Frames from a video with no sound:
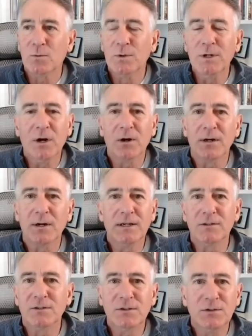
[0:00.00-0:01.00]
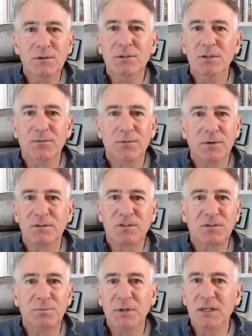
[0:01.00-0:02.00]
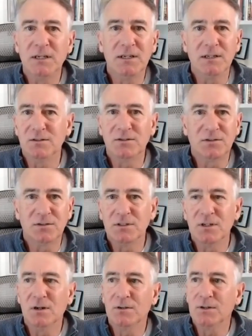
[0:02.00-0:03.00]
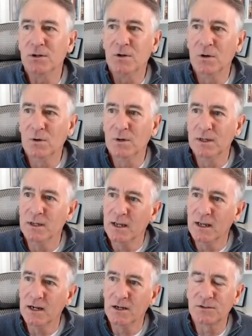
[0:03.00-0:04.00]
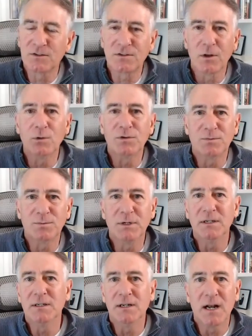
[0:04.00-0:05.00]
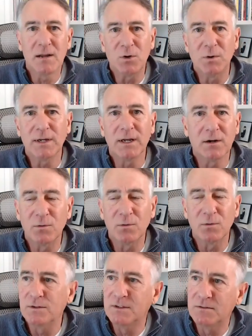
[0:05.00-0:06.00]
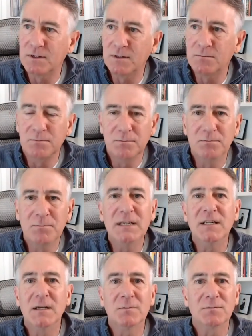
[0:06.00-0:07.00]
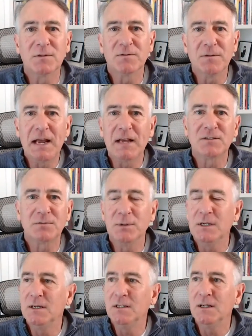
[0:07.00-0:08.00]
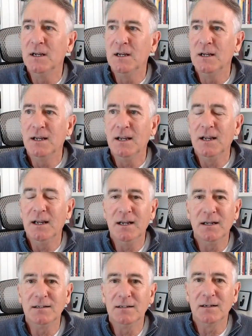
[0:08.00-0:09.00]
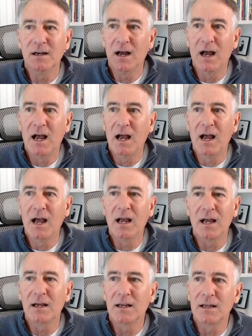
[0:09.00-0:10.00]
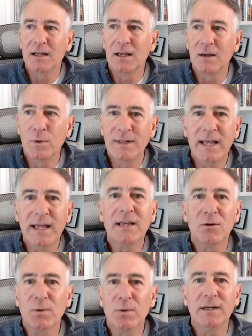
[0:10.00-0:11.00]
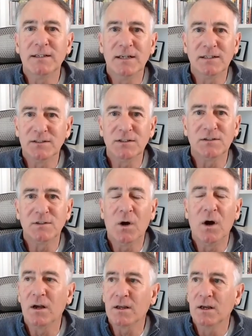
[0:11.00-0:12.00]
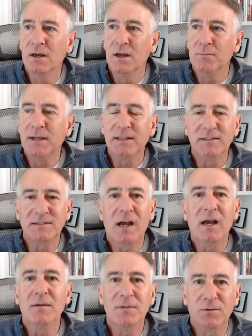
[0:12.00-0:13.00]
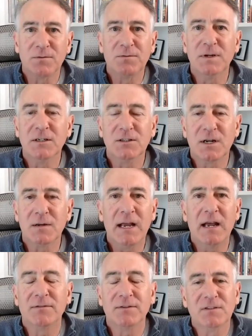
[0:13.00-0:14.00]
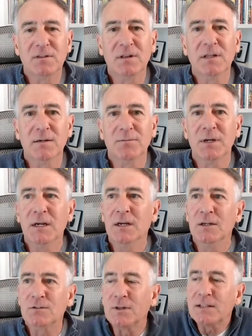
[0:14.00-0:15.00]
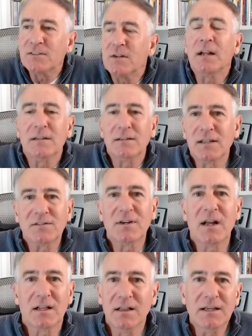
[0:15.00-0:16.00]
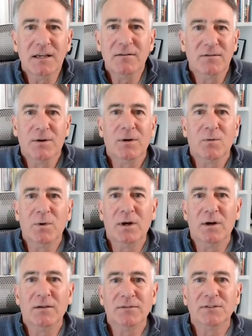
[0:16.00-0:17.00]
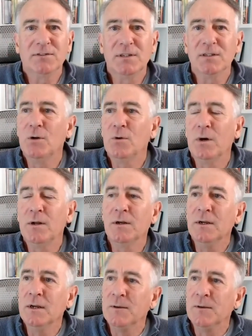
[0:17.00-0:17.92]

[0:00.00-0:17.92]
we are in 2 different speeds. You know, they're going at a slow speed and I'm going at a relatively medium to fast speed. And when they get ready to talk, by the time they're finished, I'm half asleep. Yeah. So that's not clicking very well, obviously. You don't want to